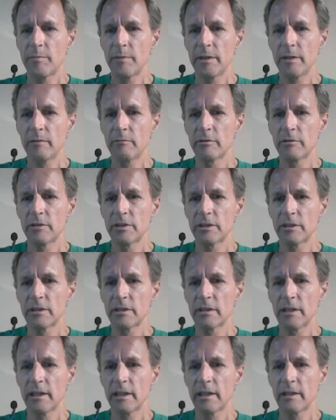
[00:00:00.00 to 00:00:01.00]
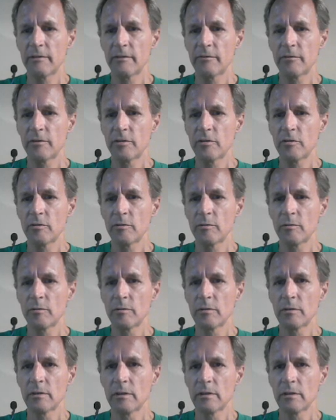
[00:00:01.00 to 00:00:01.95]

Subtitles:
b, which is negative 2,